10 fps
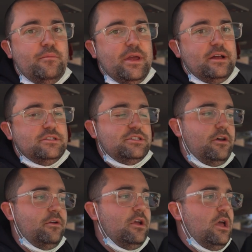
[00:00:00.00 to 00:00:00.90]
mount.
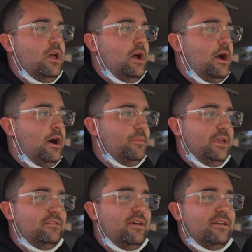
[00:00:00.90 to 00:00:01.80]
So
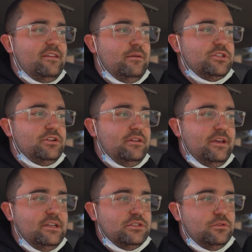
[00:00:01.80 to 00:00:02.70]
intake temps on a
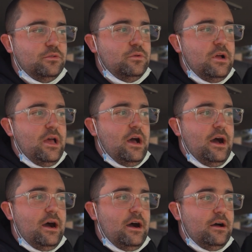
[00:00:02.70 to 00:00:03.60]
diesel
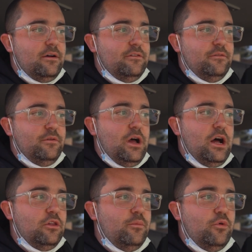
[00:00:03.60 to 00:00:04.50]
are
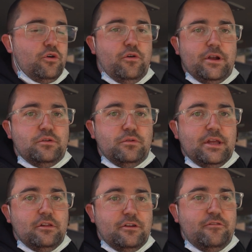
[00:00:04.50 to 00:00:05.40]
a lot more critical
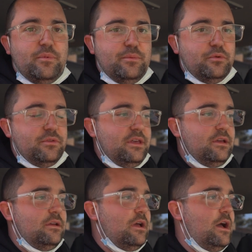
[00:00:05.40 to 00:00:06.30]
than a lot of people
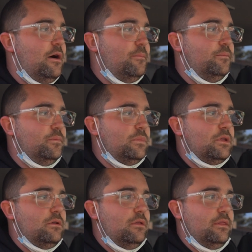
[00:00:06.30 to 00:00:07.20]
think.
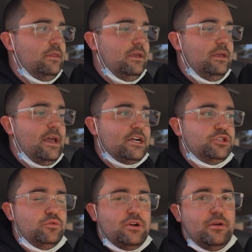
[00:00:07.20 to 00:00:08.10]
The
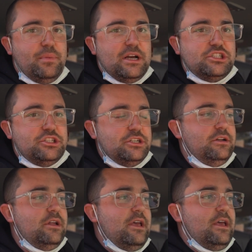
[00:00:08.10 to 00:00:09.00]
actual
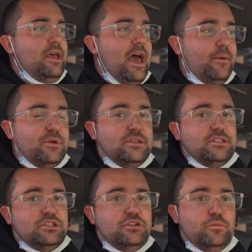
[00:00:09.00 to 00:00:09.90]
combustion
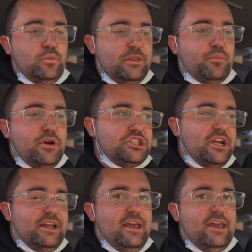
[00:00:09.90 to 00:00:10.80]
happens with pressure
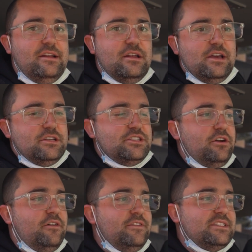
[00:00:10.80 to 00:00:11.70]
and heat.
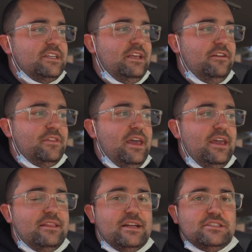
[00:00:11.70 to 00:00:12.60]
So obviously if the
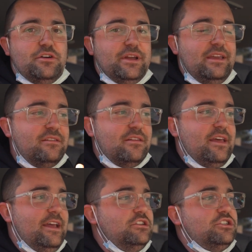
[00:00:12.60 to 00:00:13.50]
heat that's going into
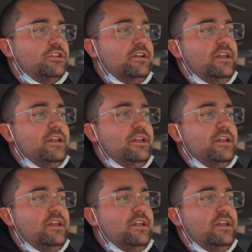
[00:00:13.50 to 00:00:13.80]
the engine